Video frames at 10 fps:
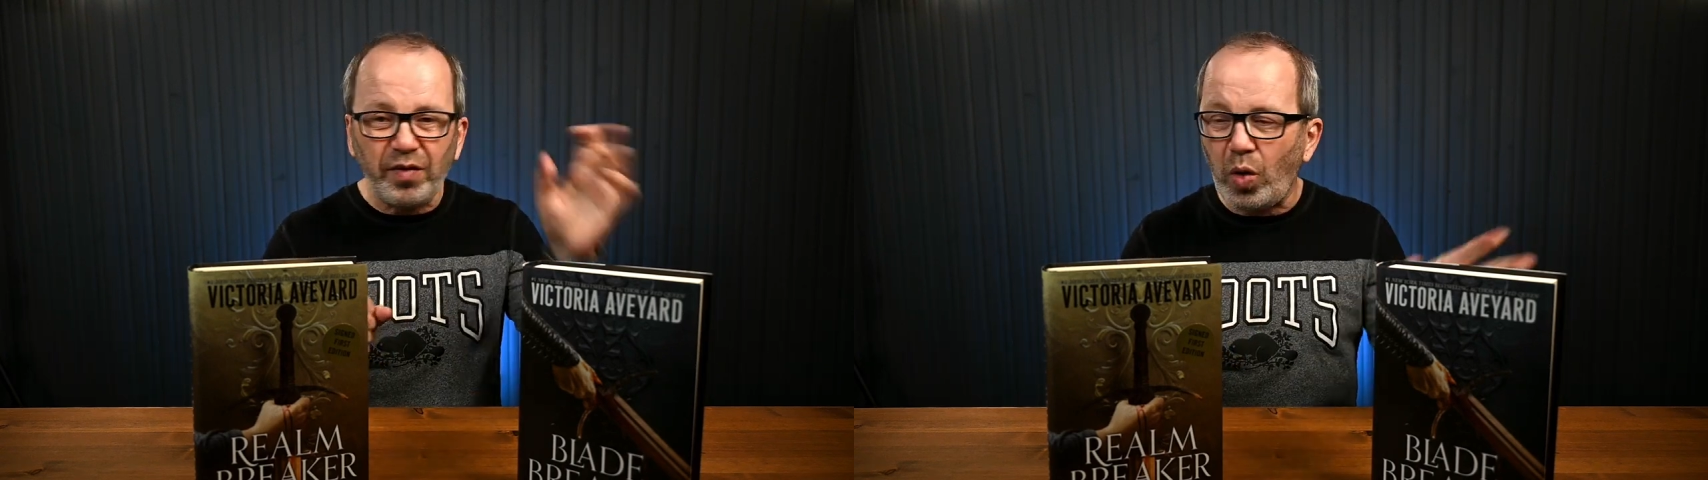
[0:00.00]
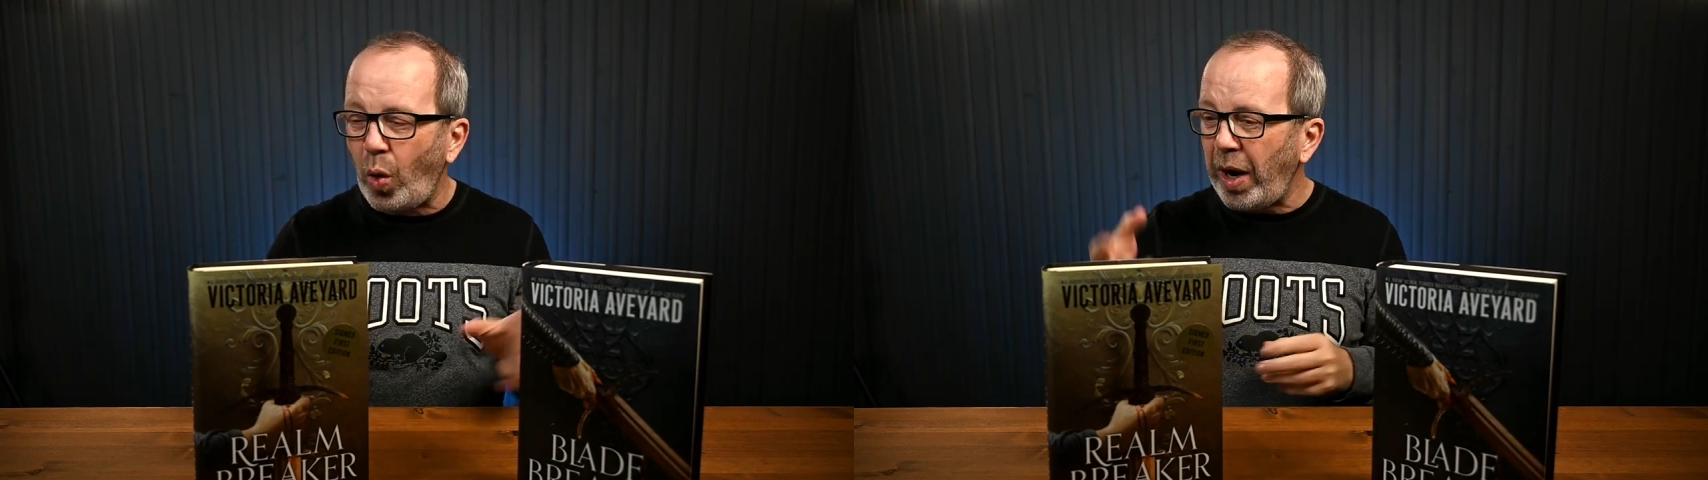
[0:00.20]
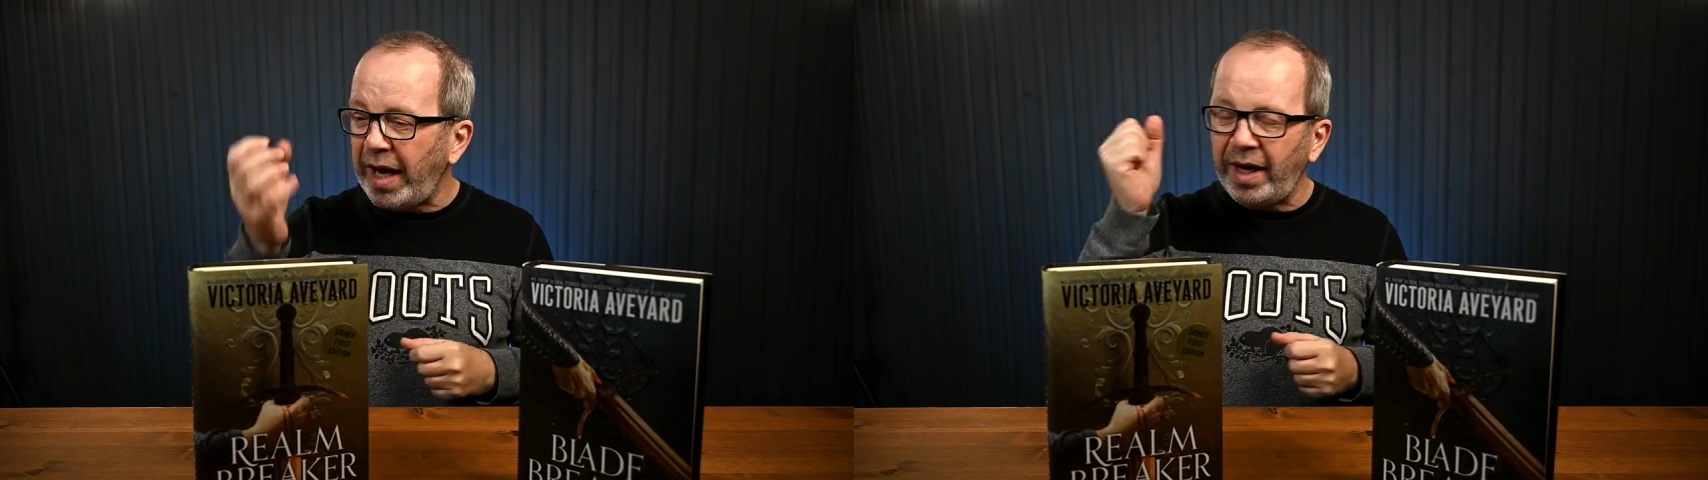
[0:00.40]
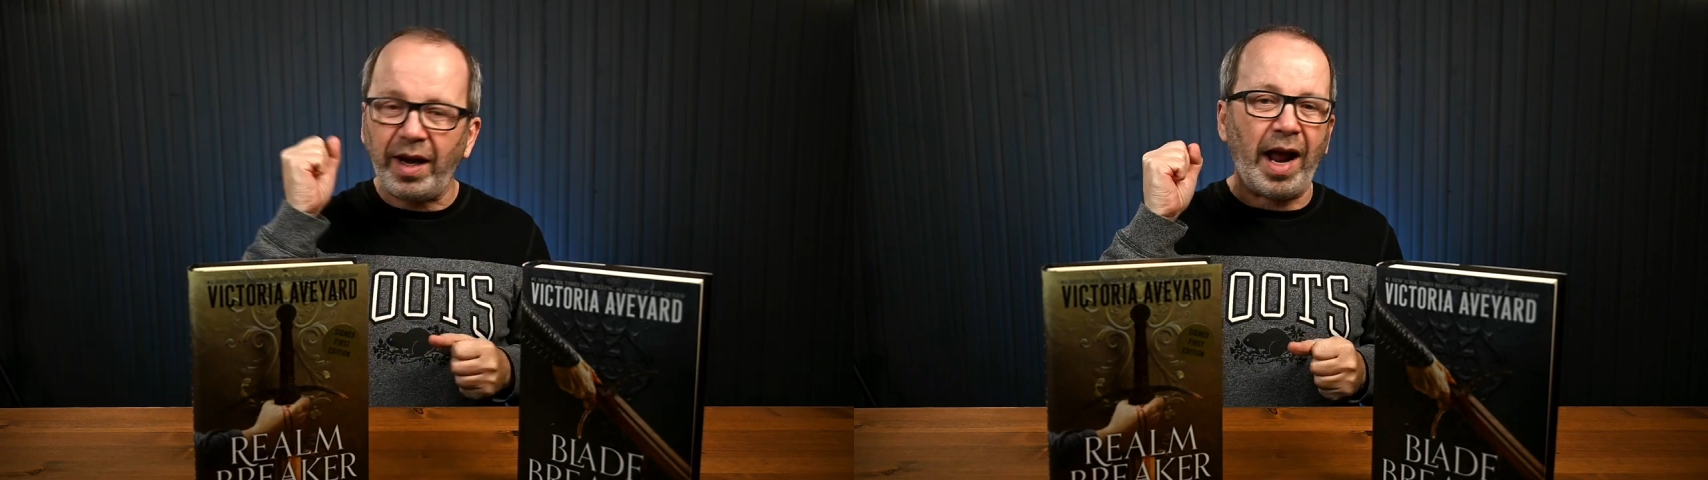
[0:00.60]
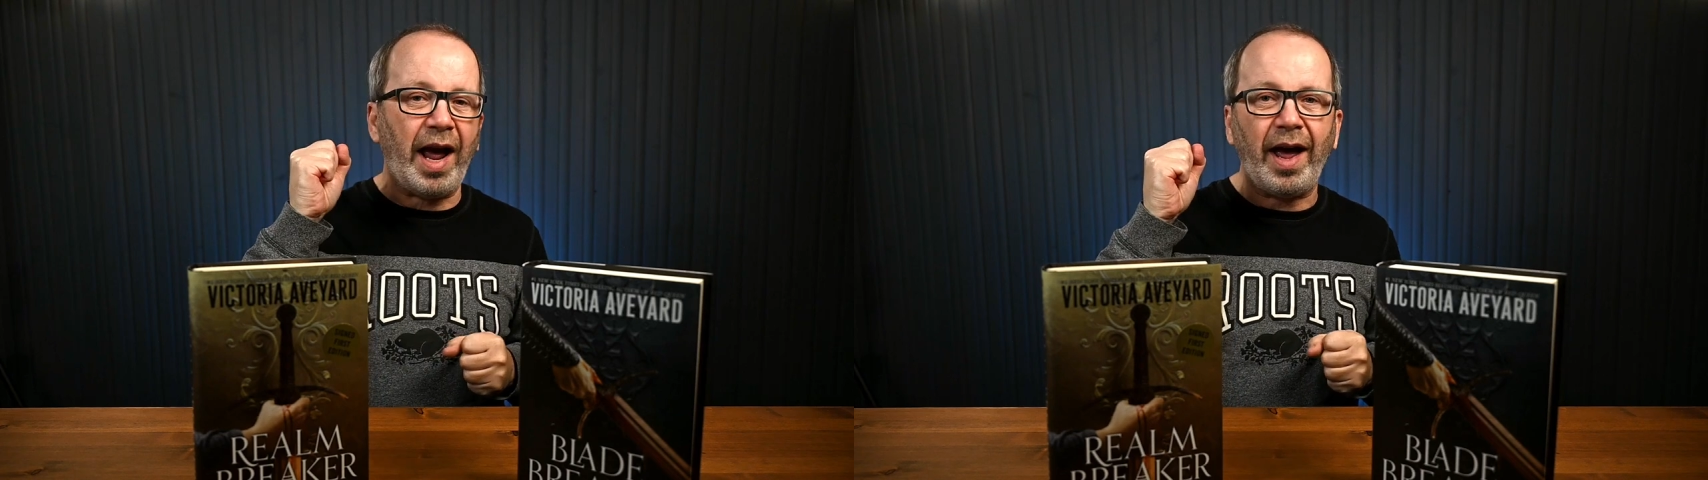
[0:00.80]
Evil
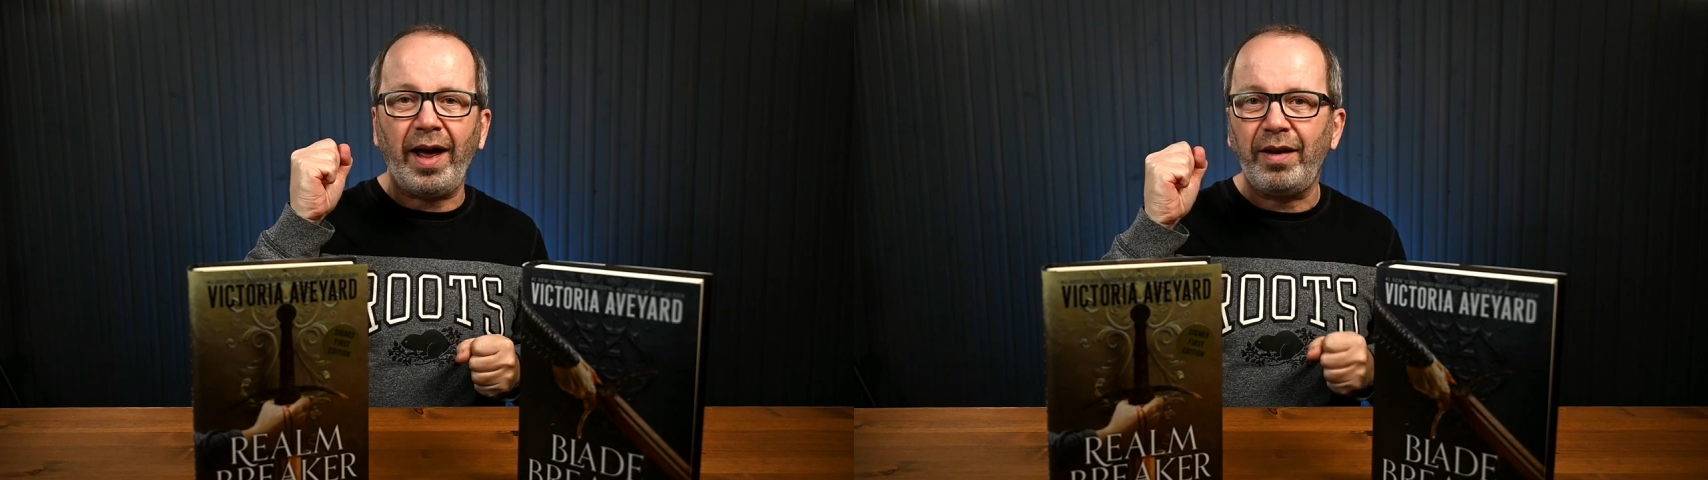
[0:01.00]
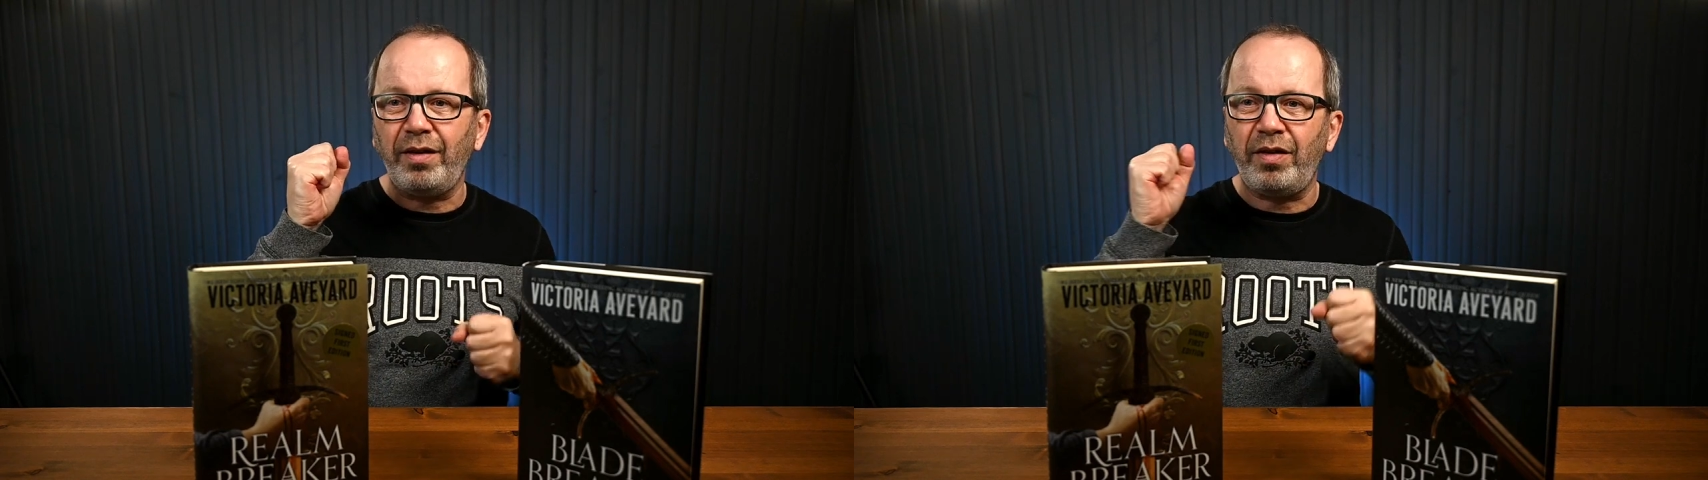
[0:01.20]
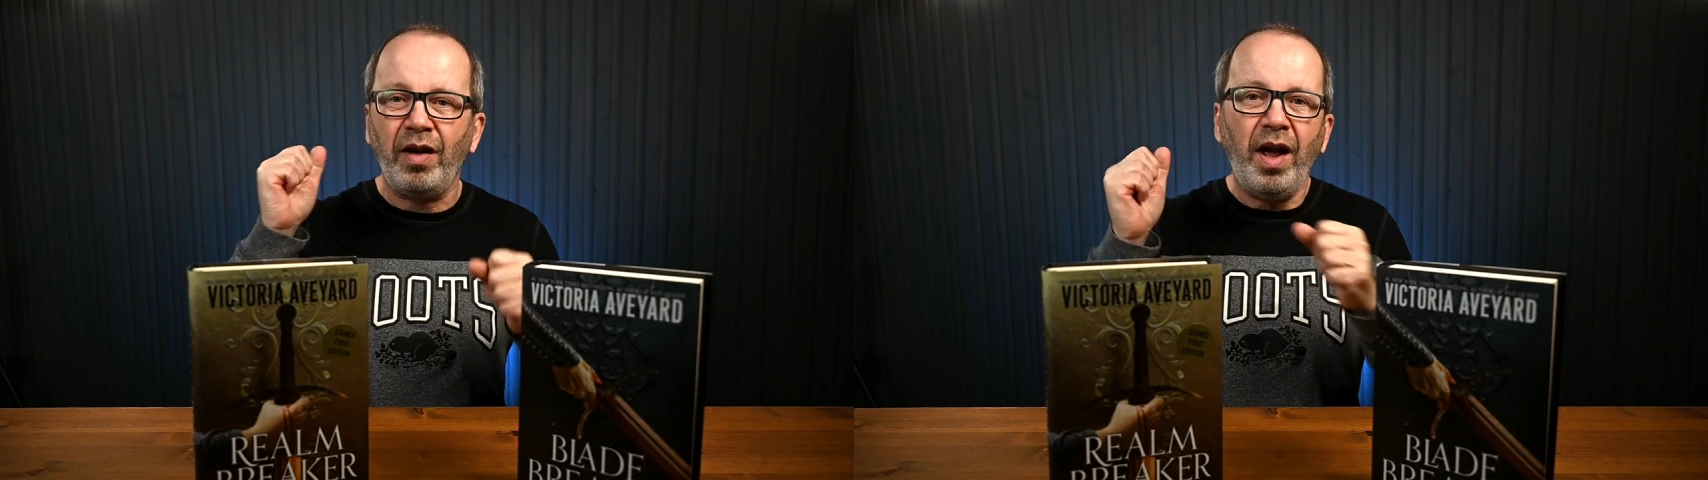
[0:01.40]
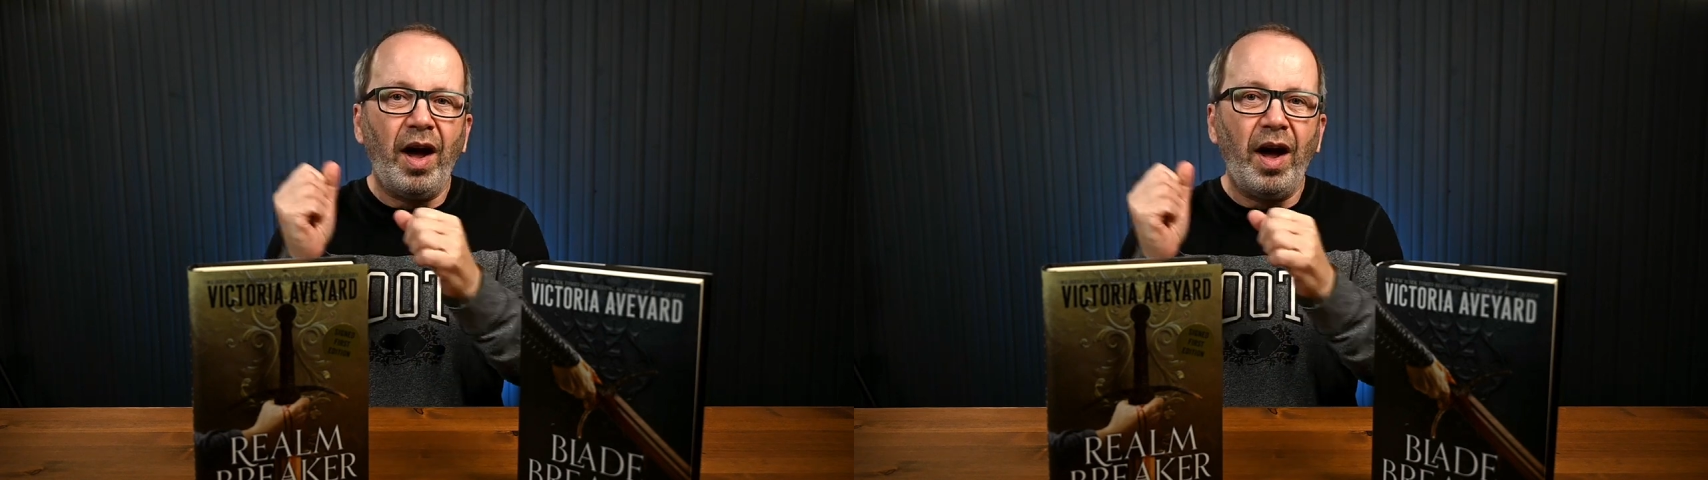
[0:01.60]
Queen and